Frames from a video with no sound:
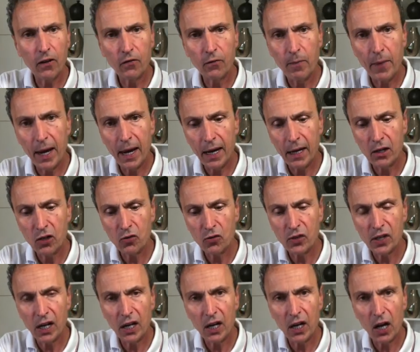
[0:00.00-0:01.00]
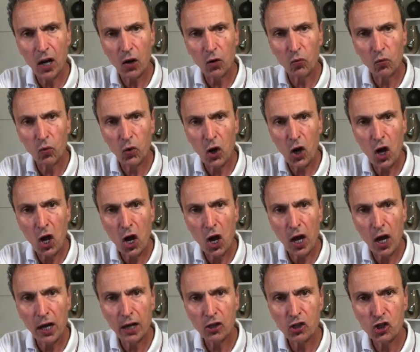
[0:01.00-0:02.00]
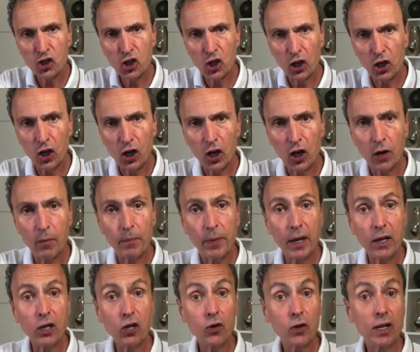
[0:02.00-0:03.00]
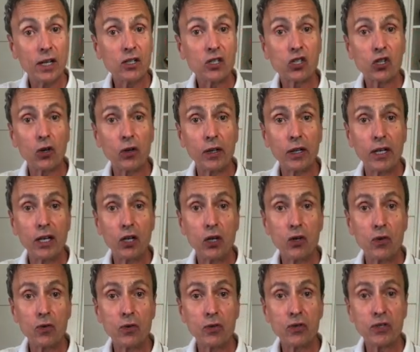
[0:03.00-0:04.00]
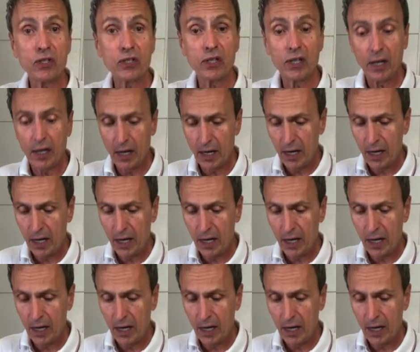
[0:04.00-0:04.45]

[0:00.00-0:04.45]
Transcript: have made using raw sugar, but you can certainly use